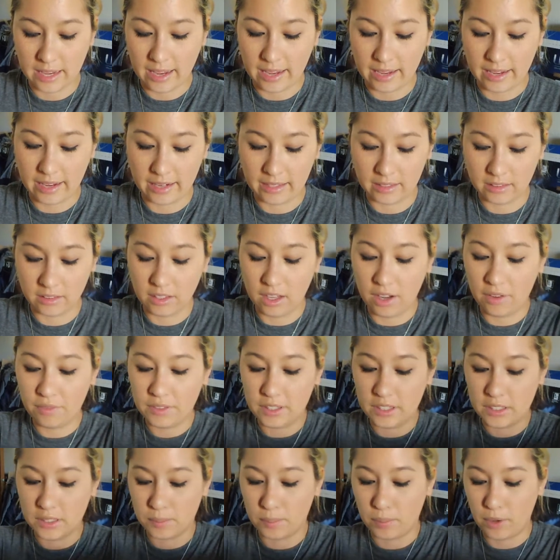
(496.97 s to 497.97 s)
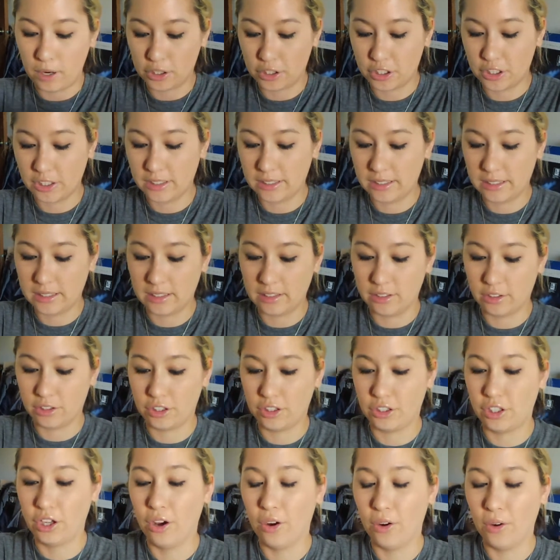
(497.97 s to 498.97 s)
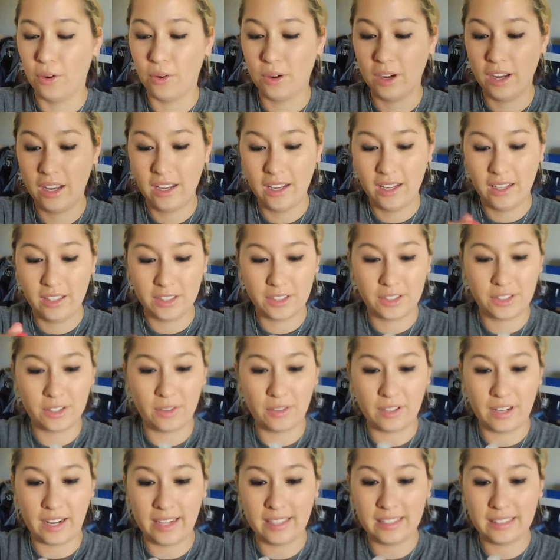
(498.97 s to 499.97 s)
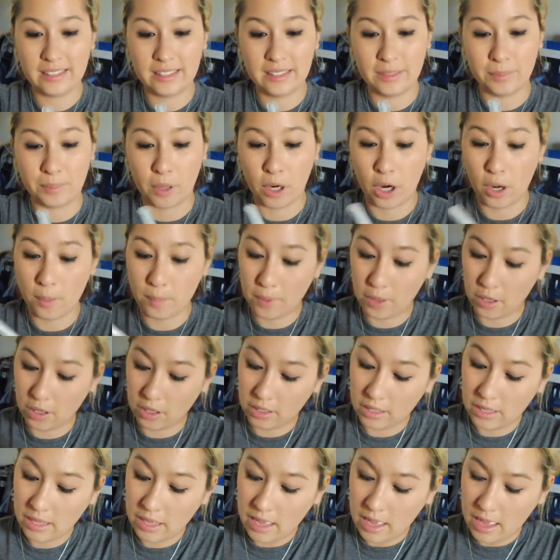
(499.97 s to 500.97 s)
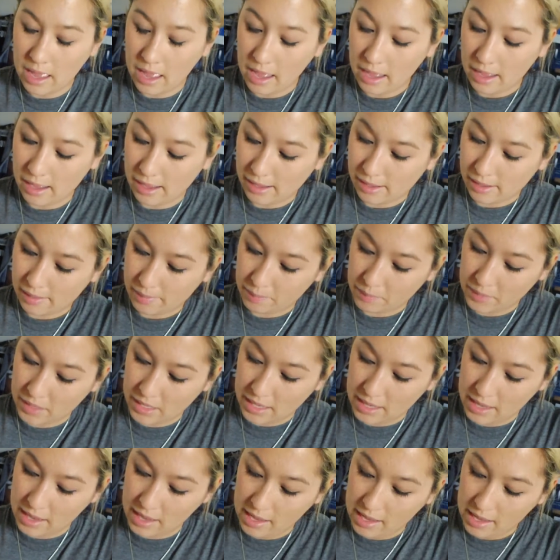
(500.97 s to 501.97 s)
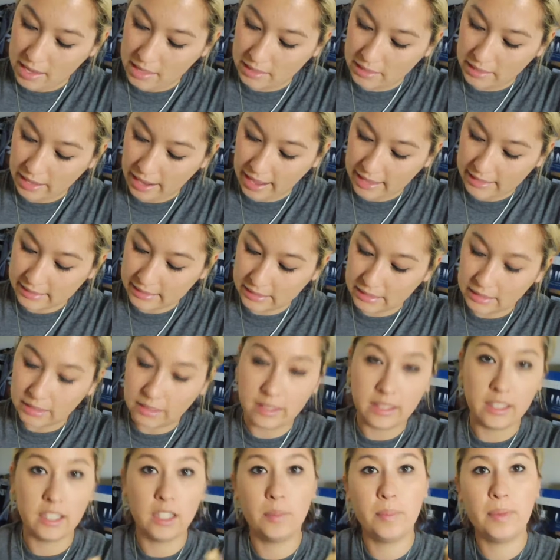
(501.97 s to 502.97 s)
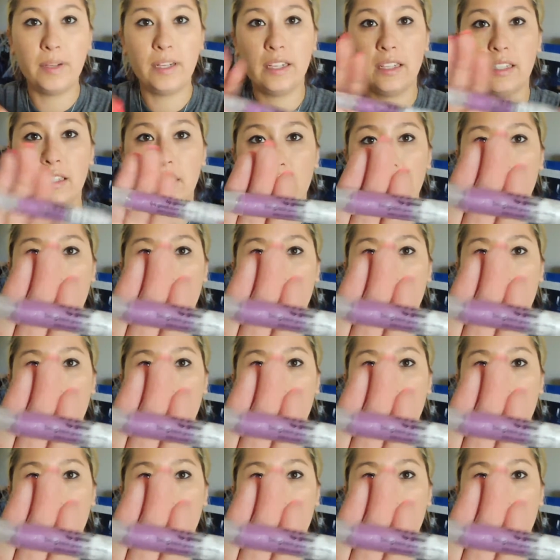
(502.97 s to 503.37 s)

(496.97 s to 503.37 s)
I love these brushes. They're so nice. The purple, it has a little bit of